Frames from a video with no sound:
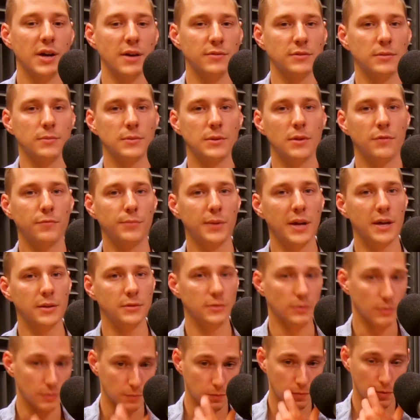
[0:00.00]
have some stuff planned.
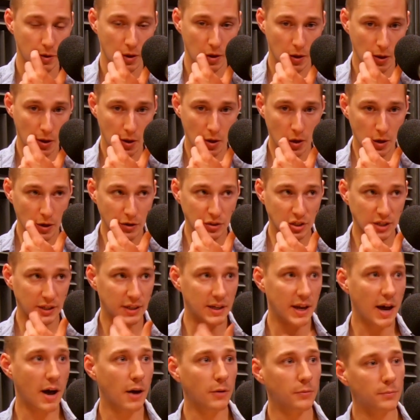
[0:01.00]
So check
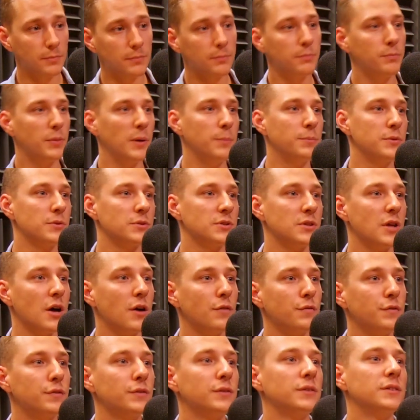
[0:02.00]
it out. Pimp your
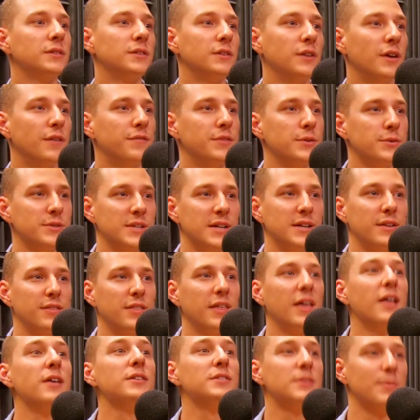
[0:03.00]
stuff. If there's
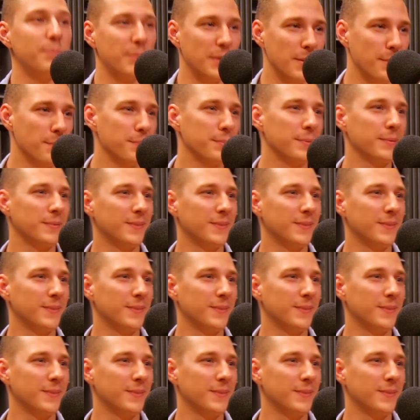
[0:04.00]
anything else to pimp.